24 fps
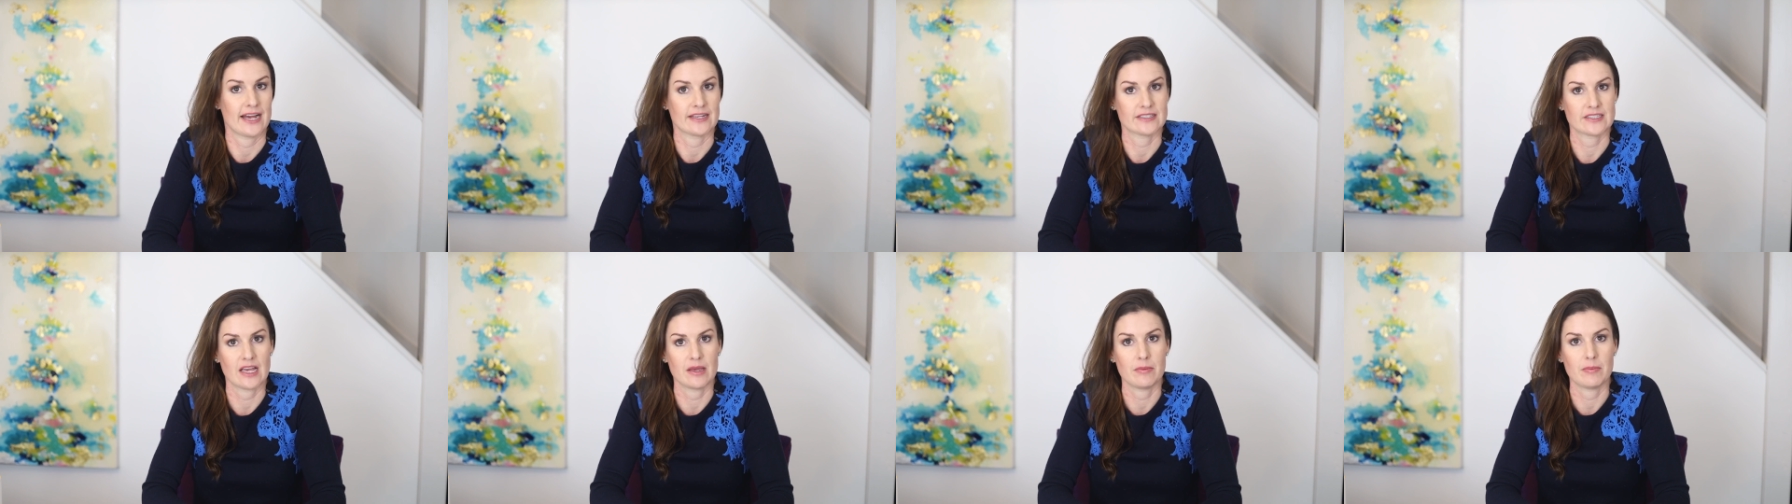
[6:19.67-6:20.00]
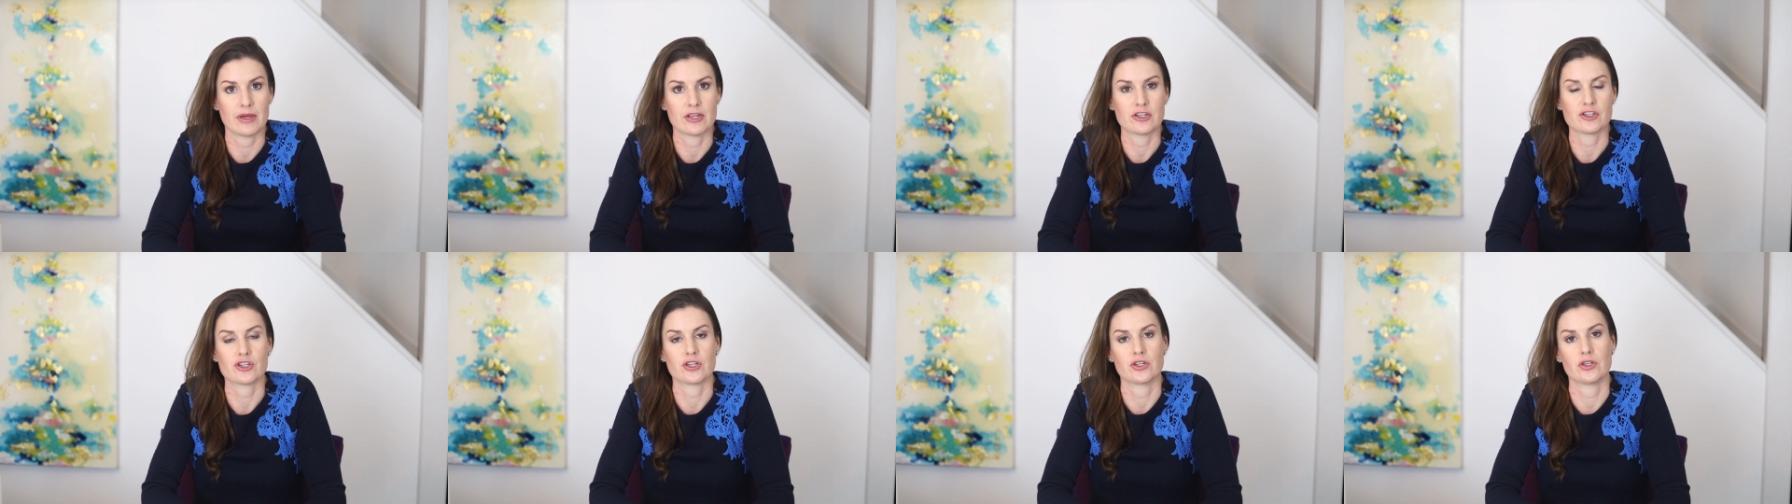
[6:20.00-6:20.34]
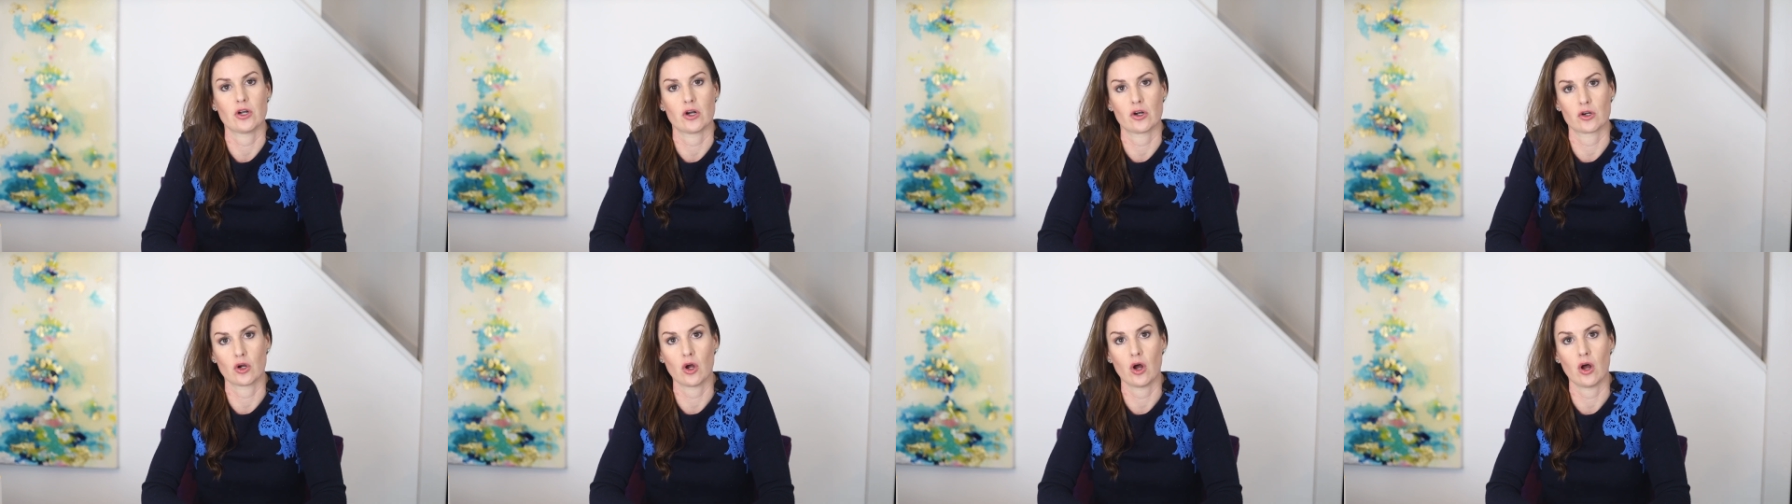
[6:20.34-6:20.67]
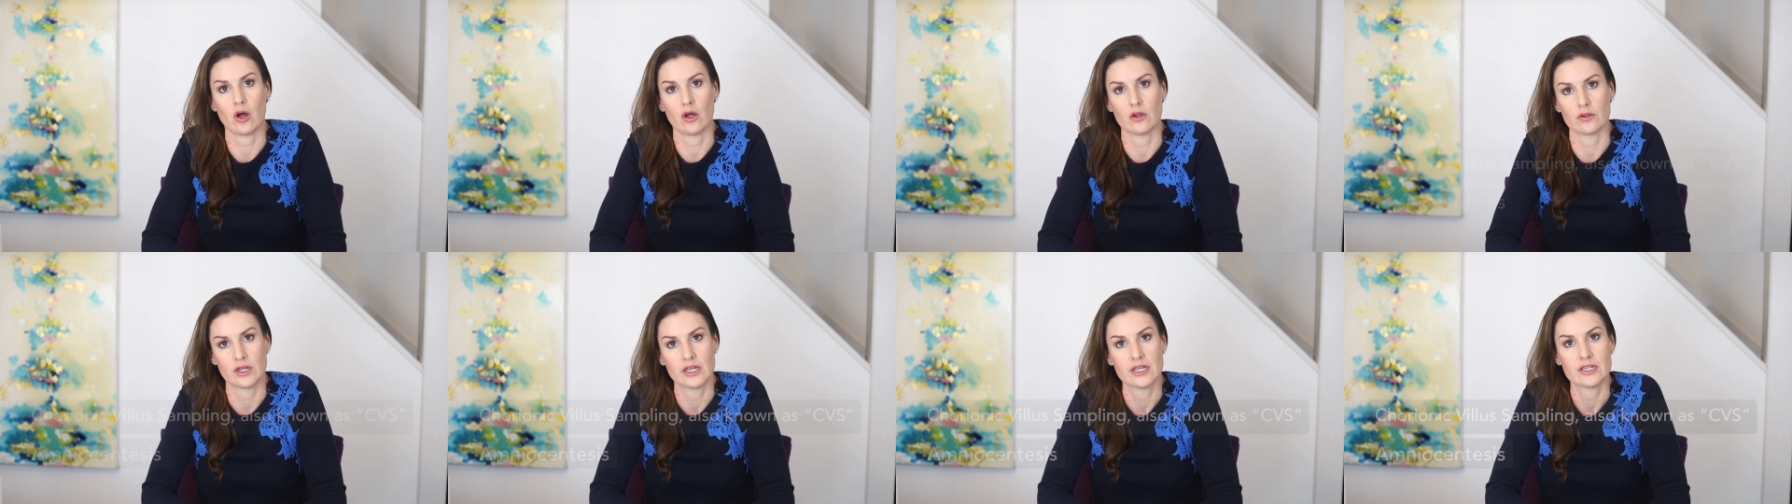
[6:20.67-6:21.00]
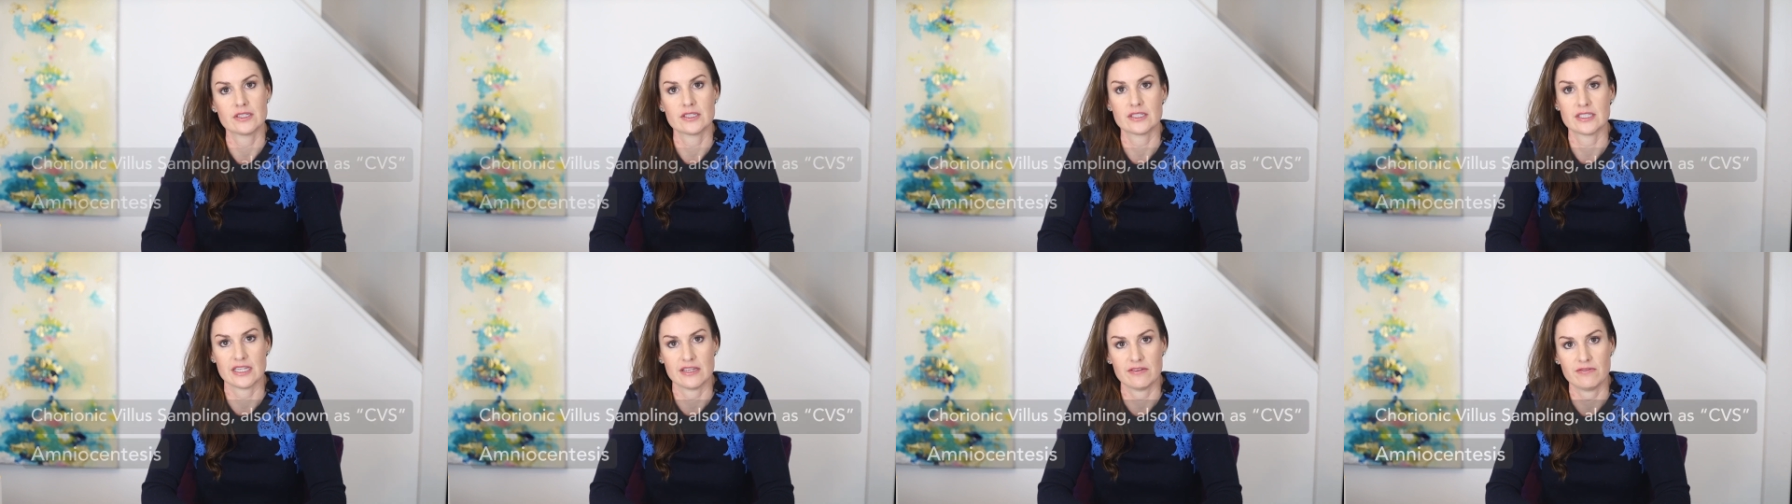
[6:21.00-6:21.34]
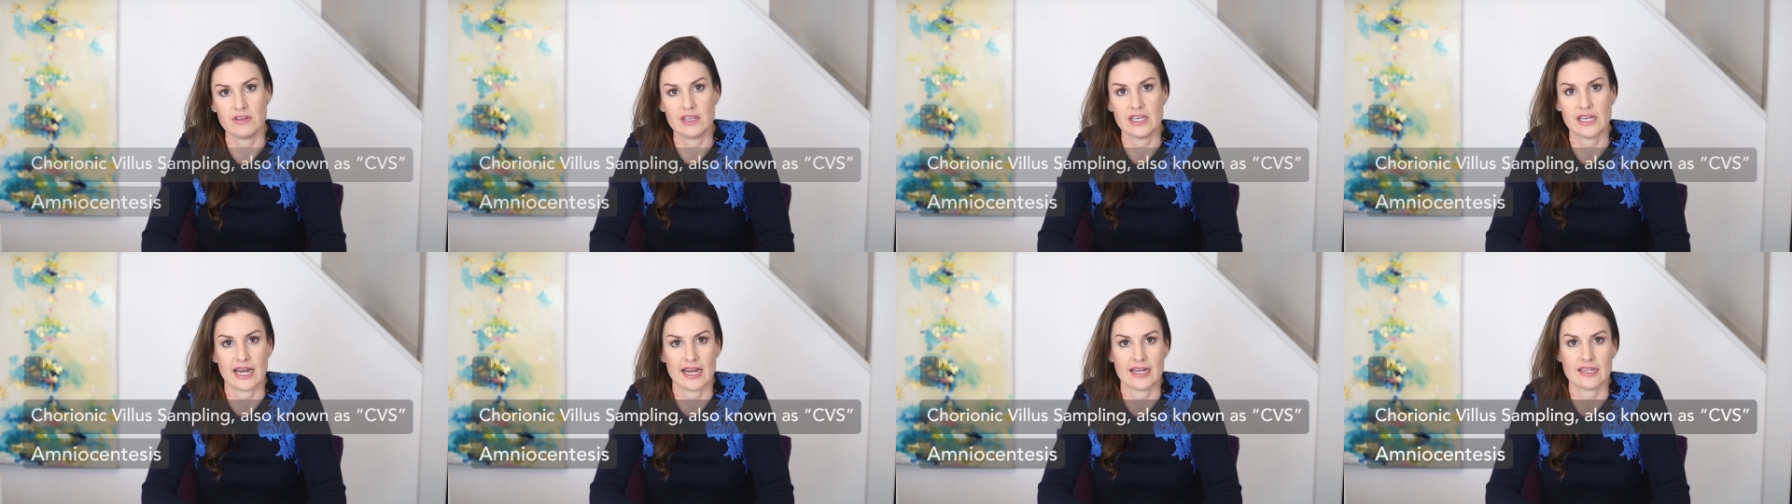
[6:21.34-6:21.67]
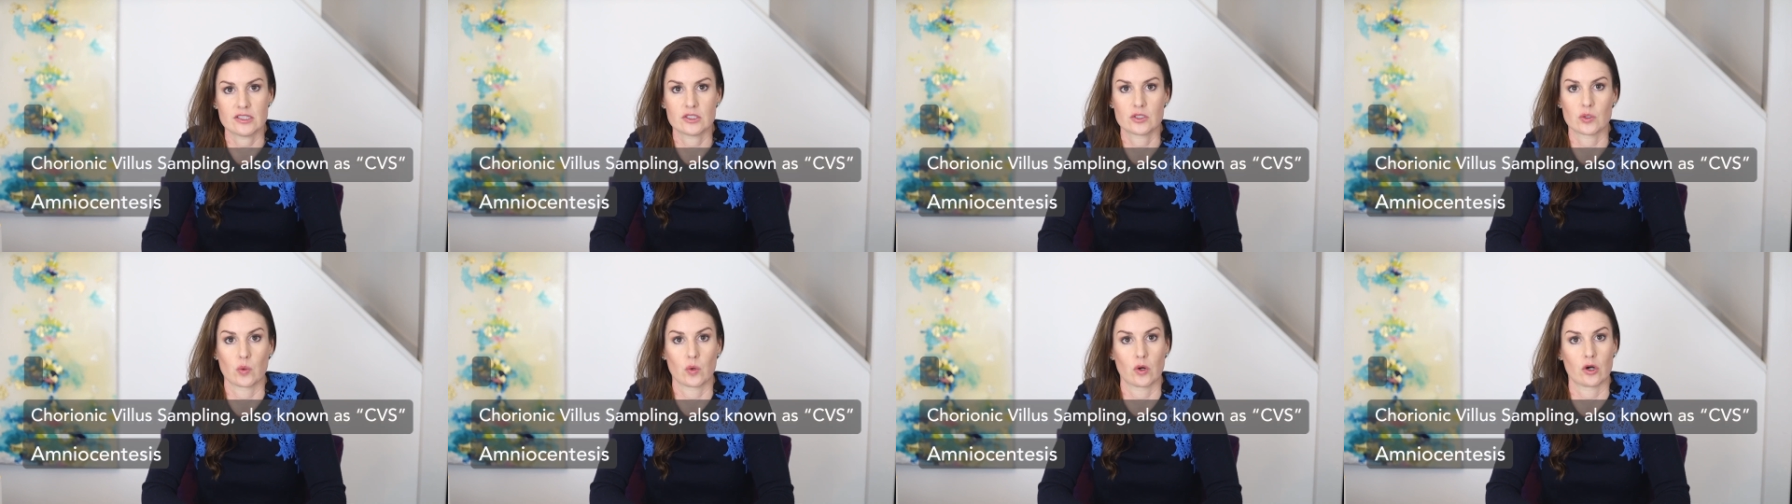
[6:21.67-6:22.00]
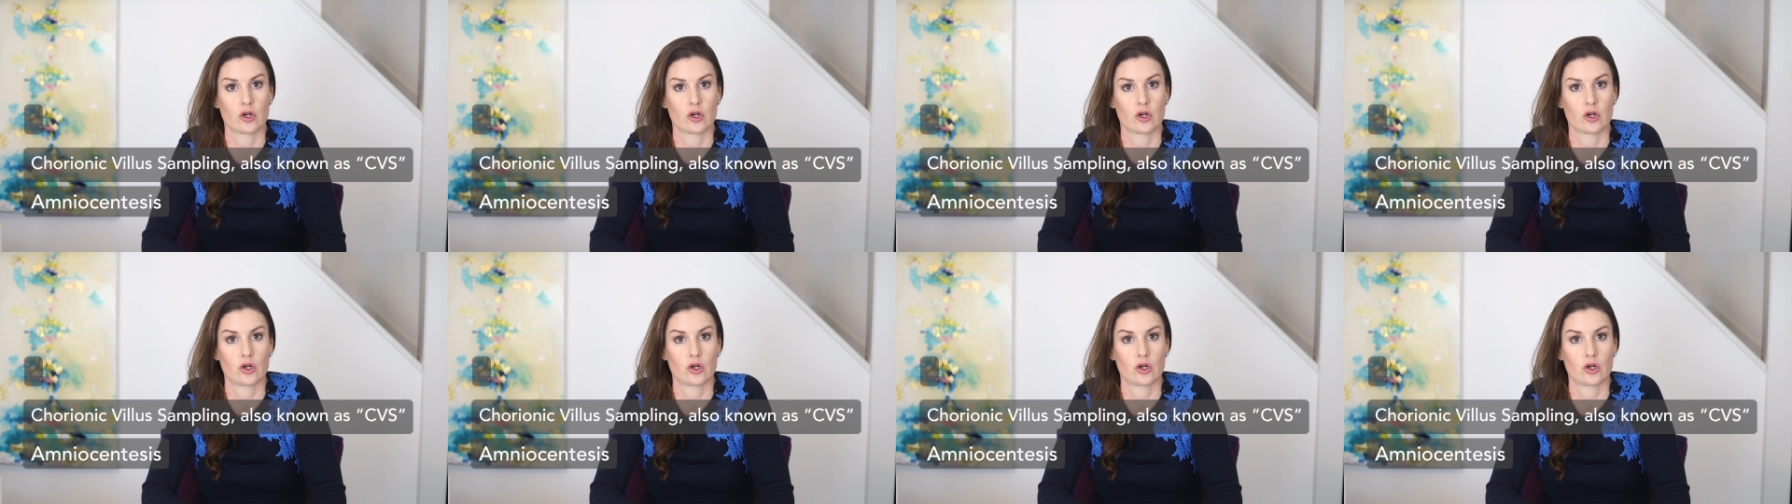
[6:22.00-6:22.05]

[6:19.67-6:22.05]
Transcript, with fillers: as I mentioned, are called CVS